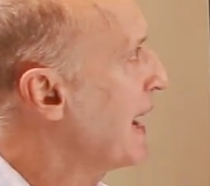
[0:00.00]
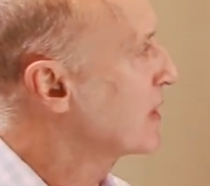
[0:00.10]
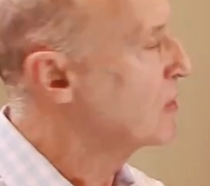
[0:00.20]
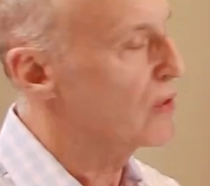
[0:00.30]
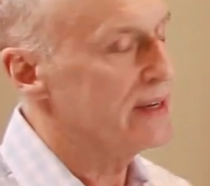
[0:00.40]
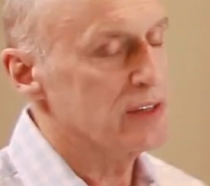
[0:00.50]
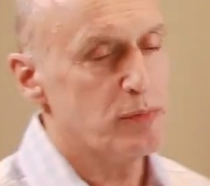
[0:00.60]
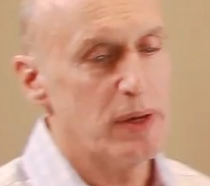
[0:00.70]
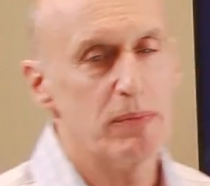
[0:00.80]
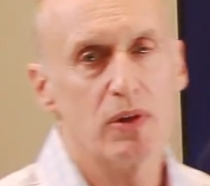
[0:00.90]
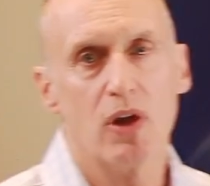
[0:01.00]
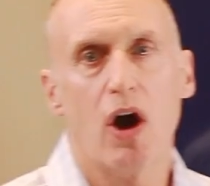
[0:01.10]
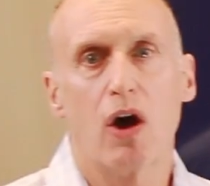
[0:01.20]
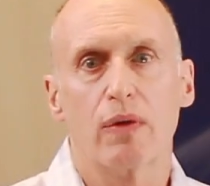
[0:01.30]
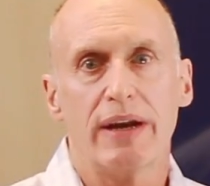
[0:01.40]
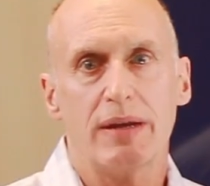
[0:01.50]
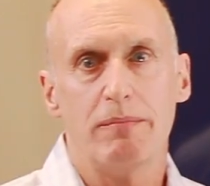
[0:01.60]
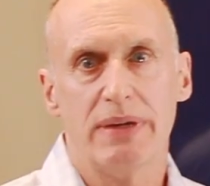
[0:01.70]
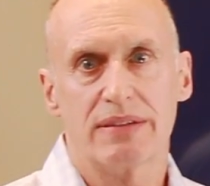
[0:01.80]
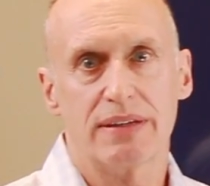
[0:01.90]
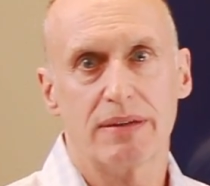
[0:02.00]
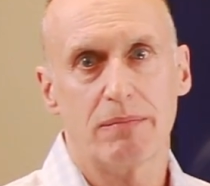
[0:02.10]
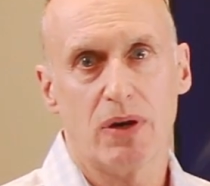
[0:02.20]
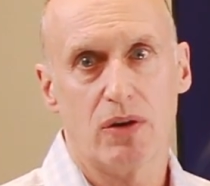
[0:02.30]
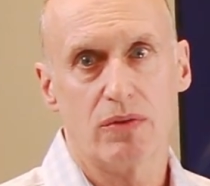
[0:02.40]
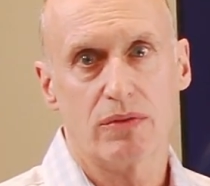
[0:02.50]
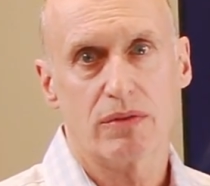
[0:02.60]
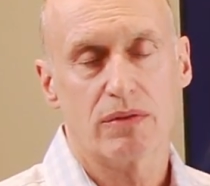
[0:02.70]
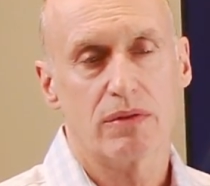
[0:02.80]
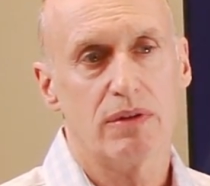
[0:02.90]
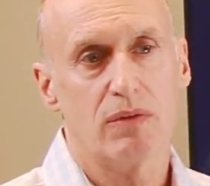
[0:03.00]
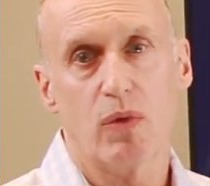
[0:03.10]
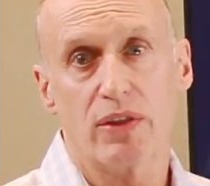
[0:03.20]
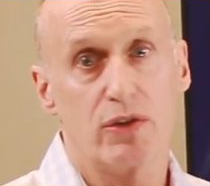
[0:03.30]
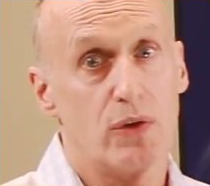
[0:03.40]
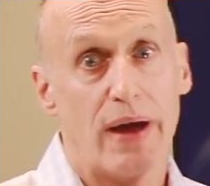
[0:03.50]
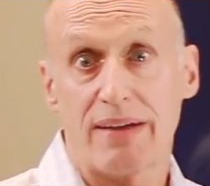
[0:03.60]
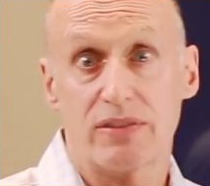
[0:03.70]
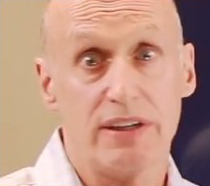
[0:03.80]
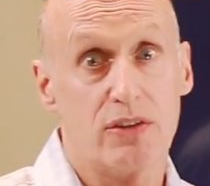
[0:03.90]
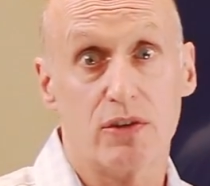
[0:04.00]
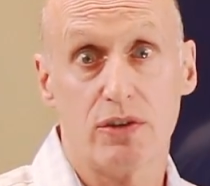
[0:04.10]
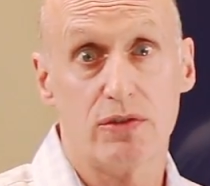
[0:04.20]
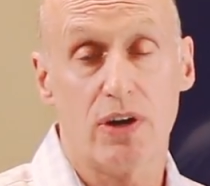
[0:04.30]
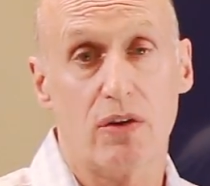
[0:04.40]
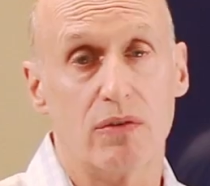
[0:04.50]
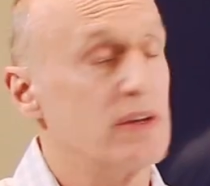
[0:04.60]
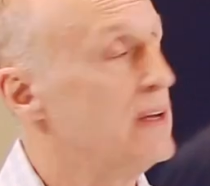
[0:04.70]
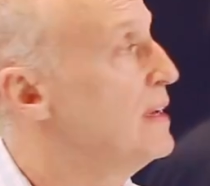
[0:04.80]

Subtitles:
category is people already missing bone, whether you have teeth or you don't.